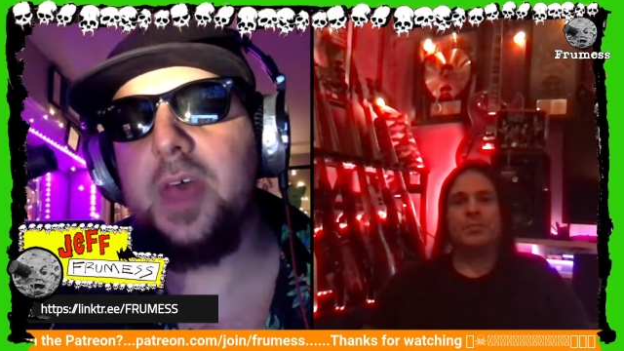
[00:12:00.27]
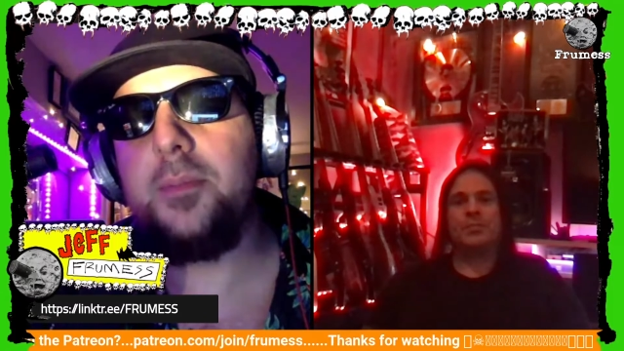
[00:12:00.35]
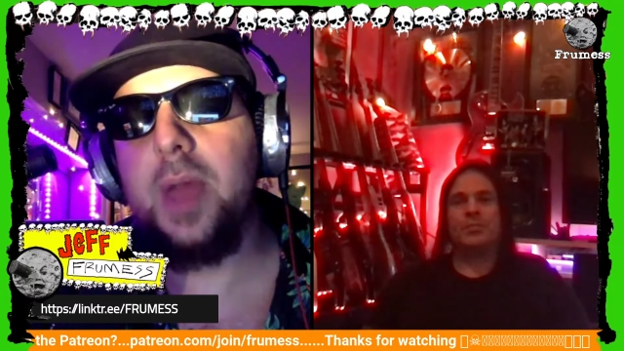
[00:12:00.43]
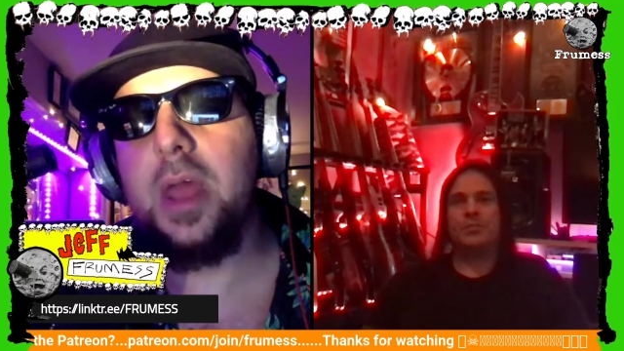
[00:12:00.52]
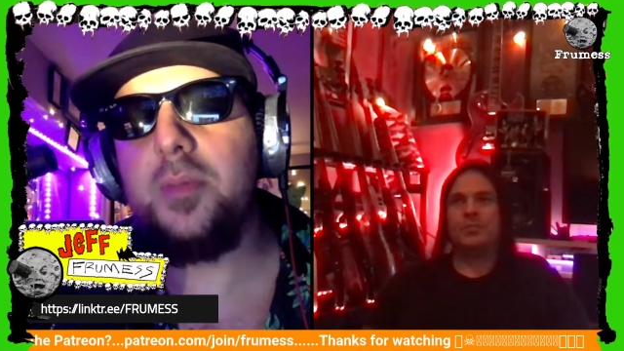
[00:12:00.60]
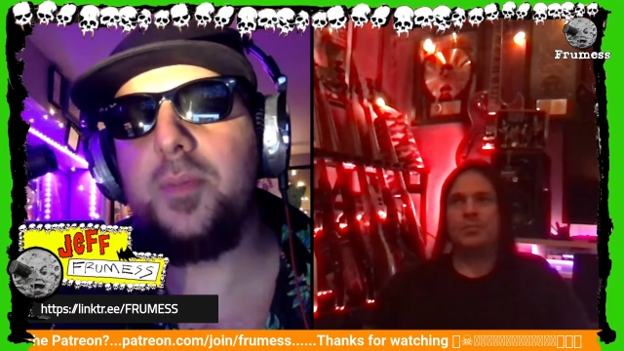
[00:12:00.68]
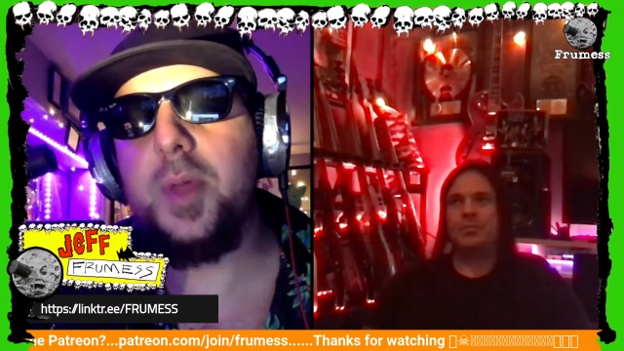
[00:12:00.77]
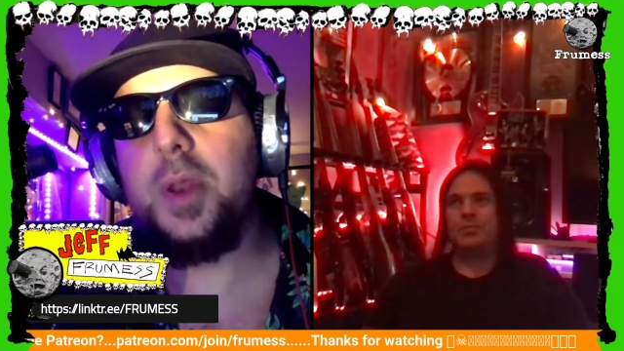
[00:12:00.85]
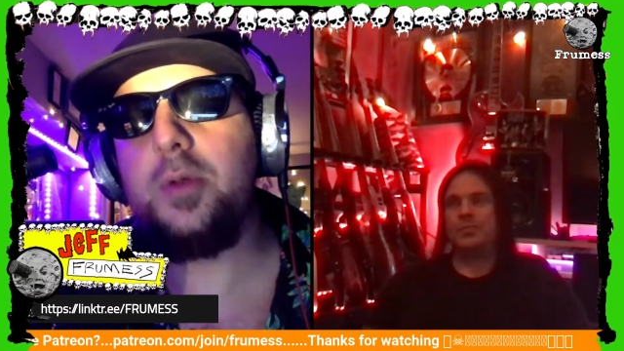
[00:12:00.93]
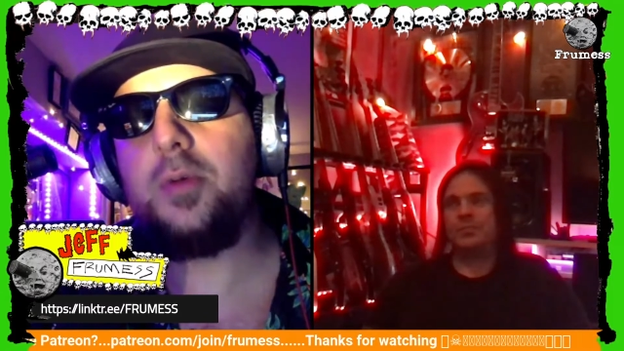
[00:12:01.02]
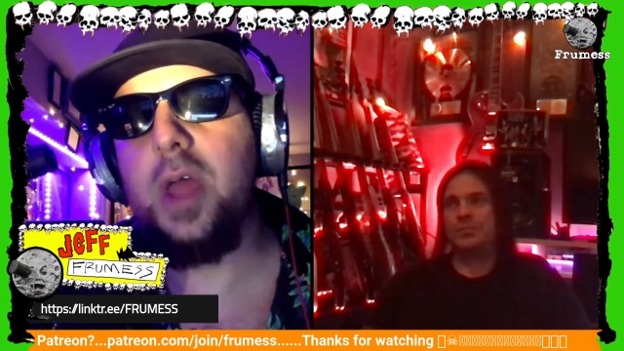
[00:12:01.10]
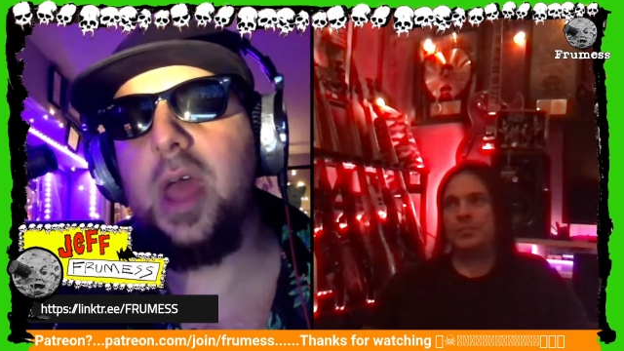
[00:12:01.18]
Speaker 1: that might have
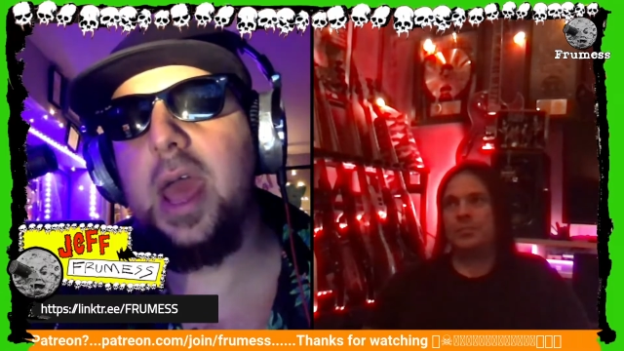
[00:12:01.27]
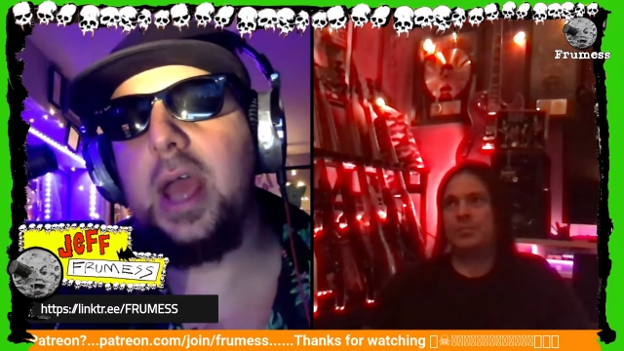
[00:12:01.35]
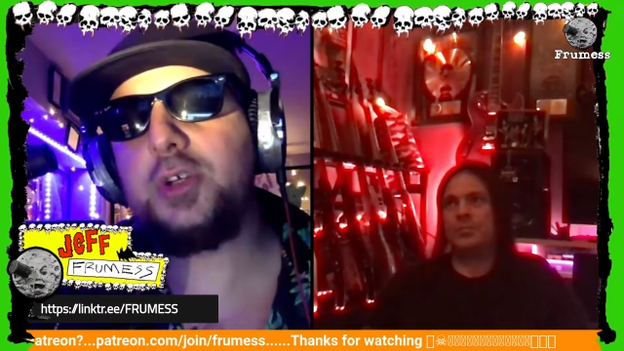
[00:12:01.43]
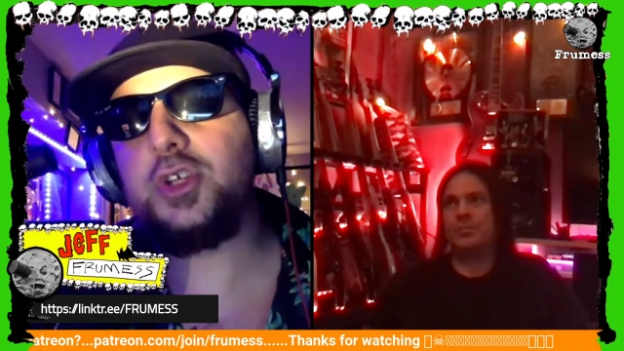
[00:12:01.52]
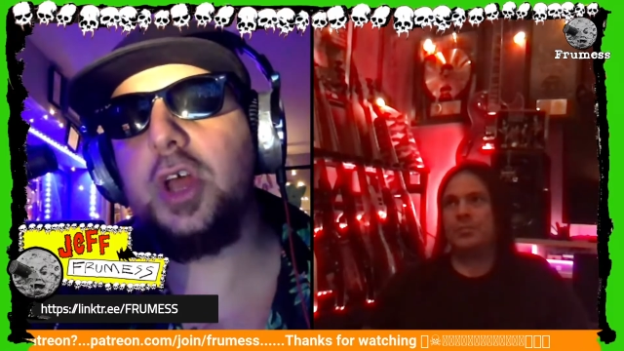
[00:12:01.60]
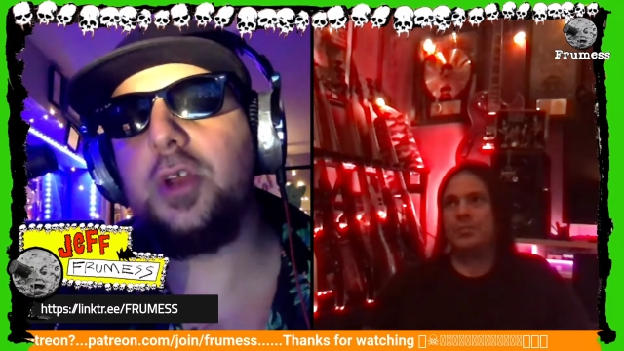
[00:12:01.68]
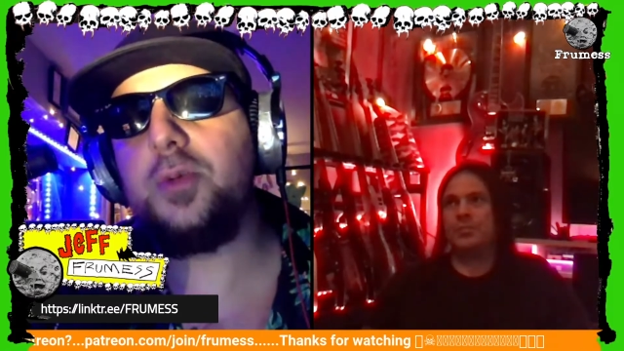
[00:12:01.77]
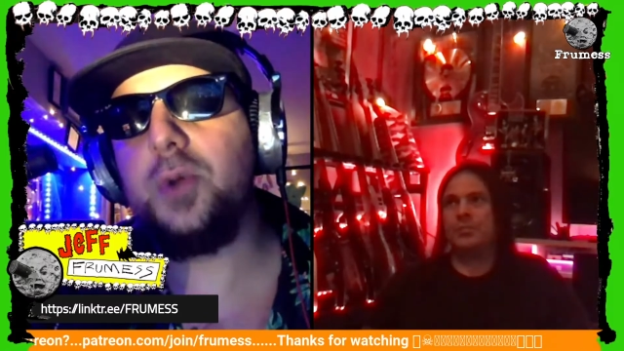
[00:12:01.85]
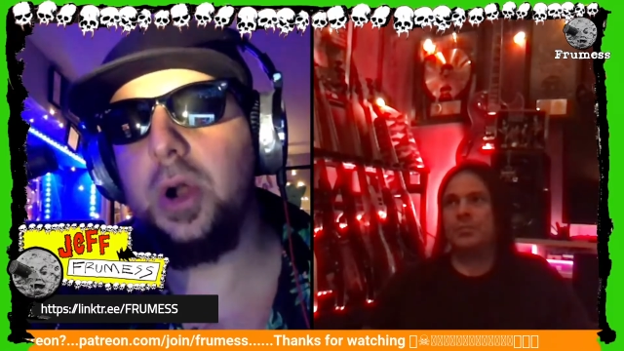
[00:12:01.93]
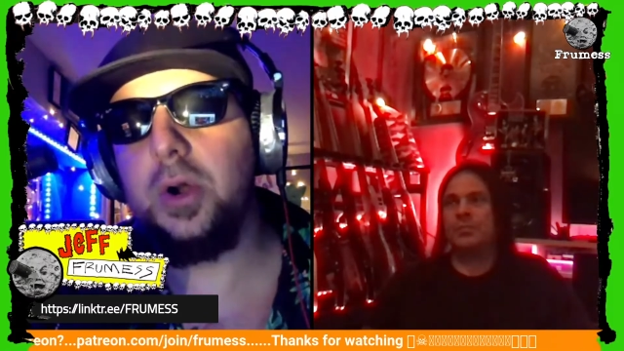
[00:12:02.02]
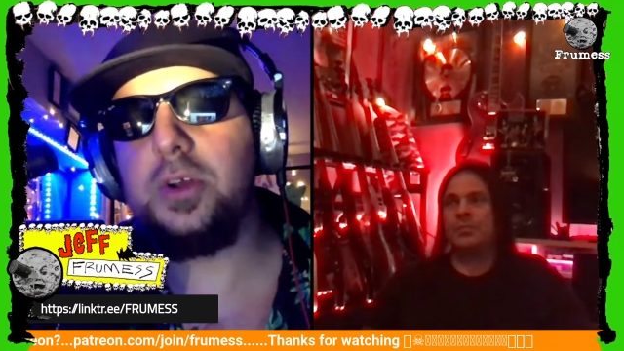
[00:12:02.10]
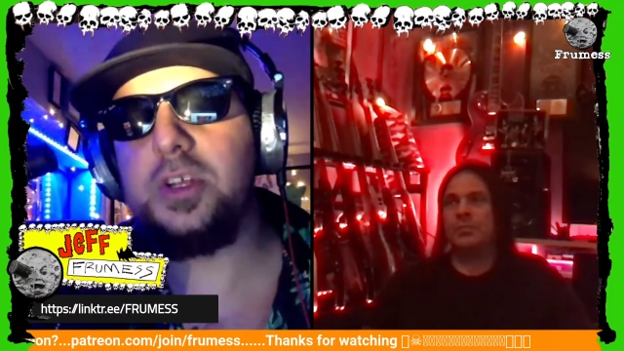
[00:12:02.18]
been hashed out and
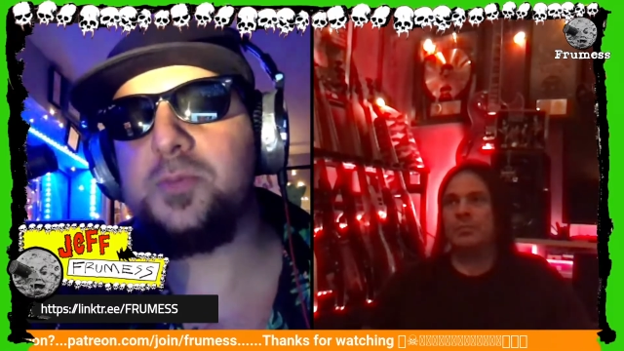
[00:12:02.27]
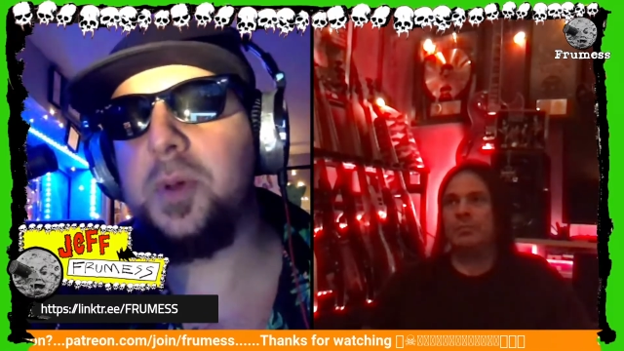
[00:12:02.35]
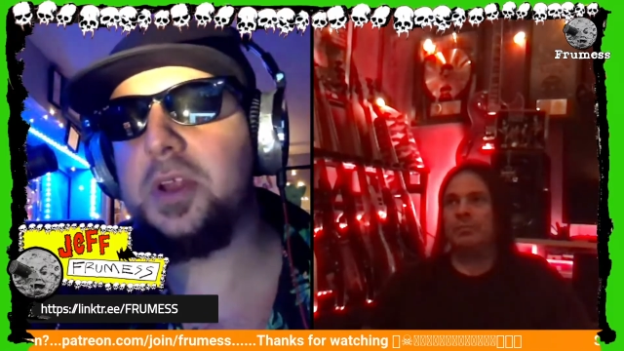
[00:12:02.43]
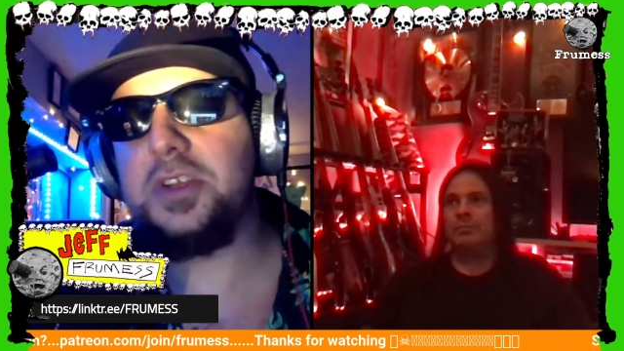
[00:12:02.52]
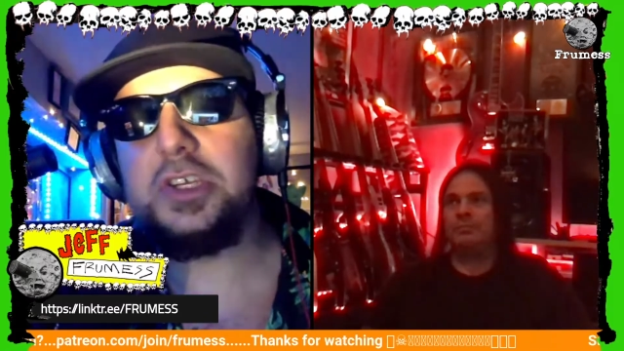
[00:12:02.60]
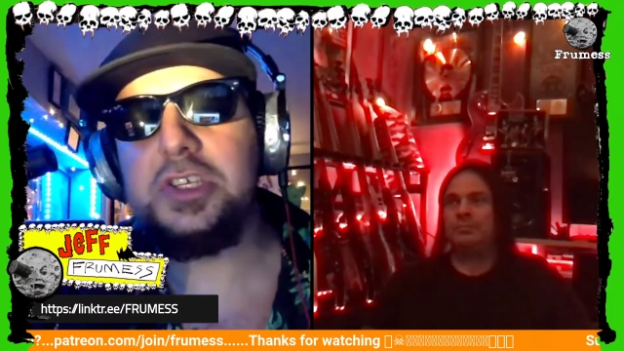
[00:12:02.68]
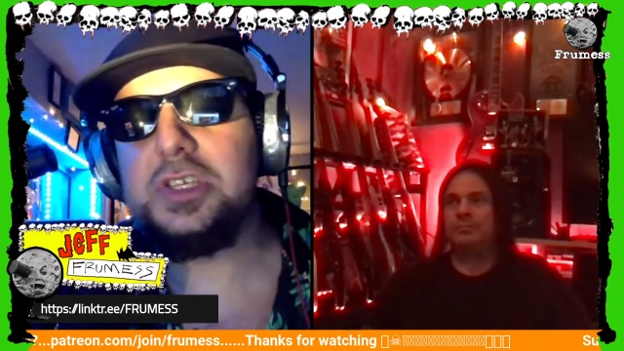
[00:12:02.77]
rehearsed, but just